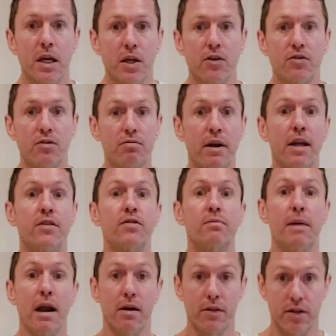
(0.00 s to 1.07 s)
He used to race
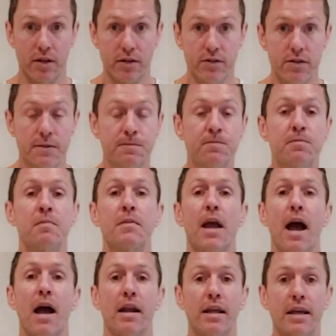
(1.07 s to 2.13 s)
marathons,
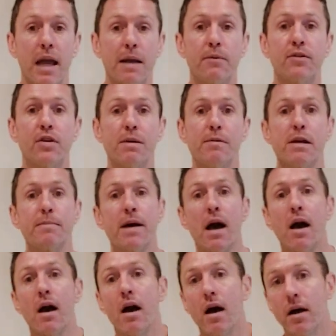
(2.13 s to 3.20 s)
and he came to see me
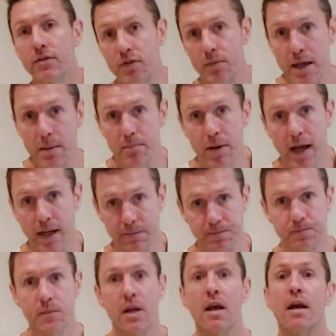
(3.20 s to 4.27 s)
about some hip pain.
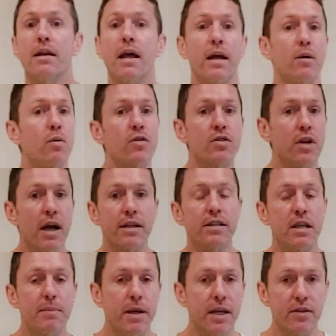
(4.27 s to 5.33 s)
Now, it wasn't
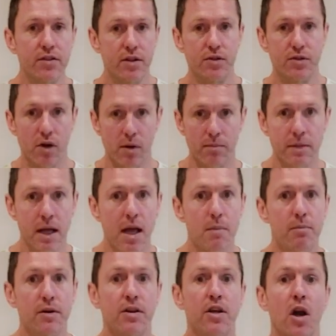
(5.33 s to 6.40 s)
ITB syndrome,
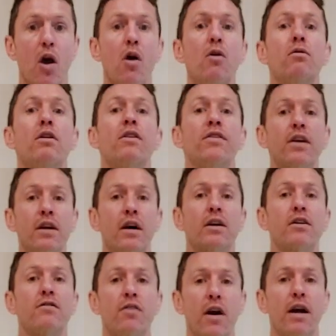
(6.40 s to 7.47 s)
but the only thing I
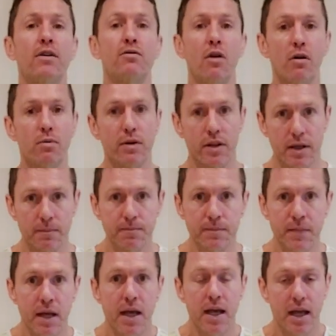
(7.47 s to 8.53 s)
could find wrong with him
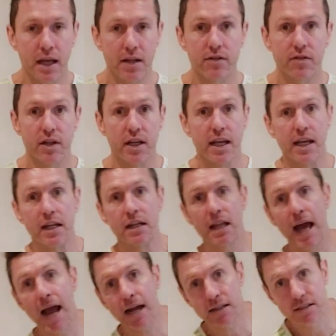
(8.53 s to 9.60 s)
is that he
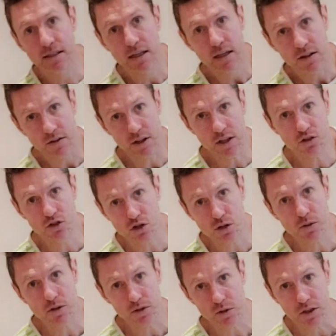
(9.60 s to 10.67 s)
lacked the
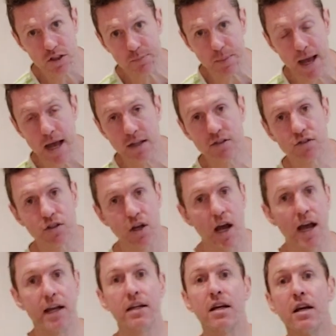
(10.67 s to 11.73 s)
endurance on his bad
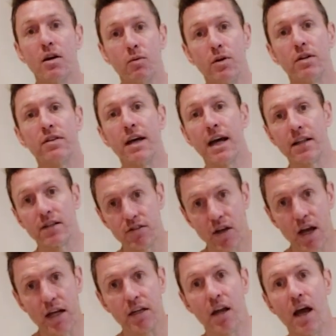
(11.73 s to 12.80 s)
side with that
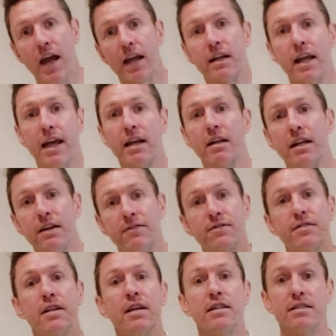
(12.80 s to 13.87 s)
side-lying leg
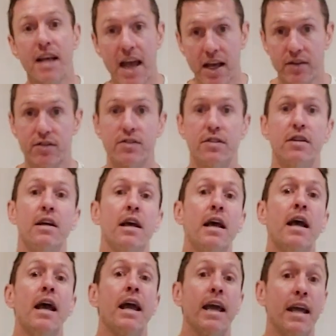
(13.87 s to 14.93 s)
lift test.
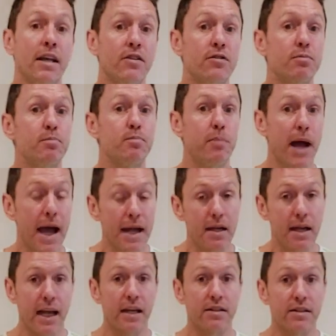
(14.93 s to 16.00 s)
His bad
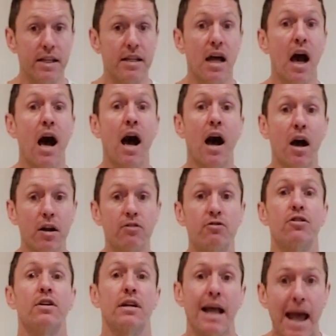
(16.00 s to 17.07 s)
leg did
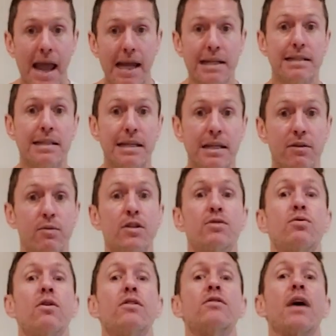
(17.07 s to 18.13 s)
180, which
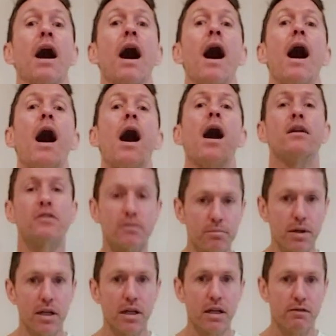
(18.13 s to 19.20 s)
was
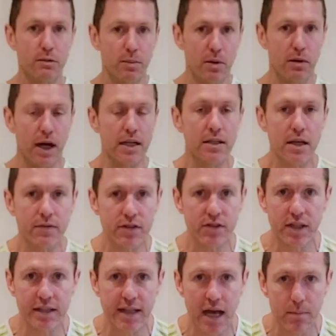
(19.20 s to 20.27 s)
unbelievable. I'd never
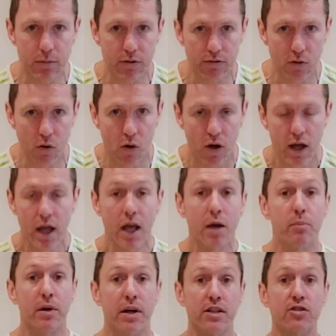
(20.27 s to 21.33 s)
seen that before.
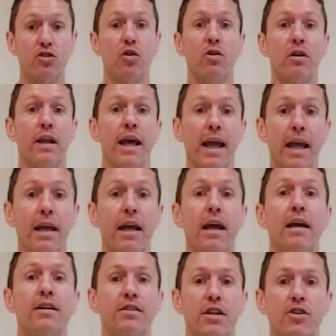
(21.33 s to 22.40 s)
But his good leg
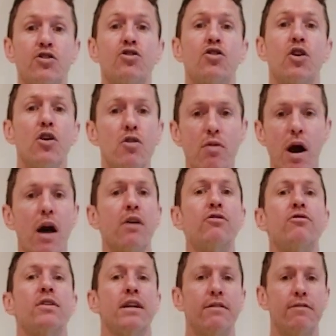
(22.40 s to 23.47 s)
did
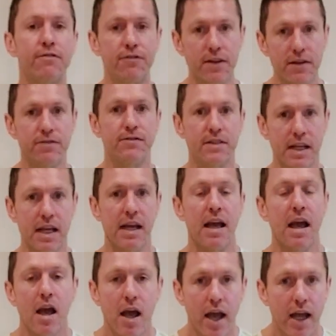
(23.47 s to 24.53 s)
250.
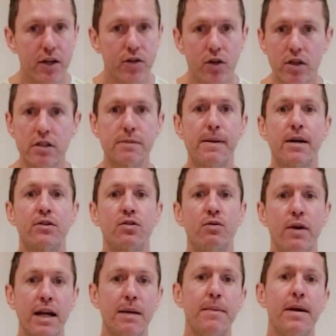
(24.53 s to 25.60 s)
It took us about
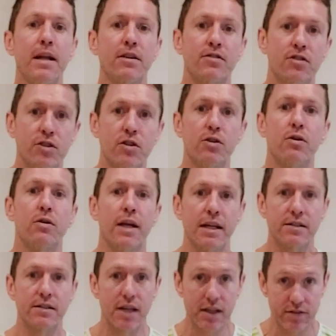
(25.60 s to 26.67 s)
20 minutes to do all
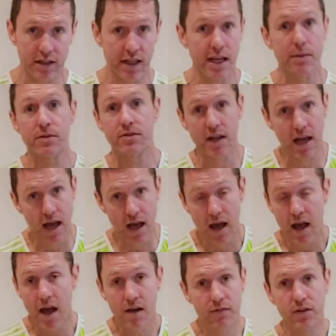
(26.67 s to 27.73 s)
that testing. He was there
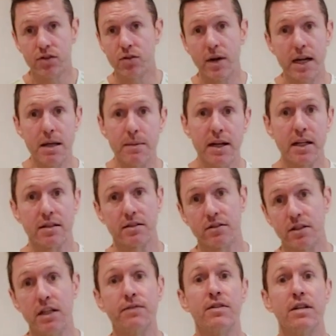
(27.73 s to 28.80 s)
for 20 minutes
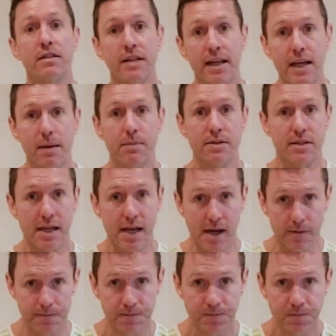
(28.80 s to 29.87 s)
lifting his leg up and down.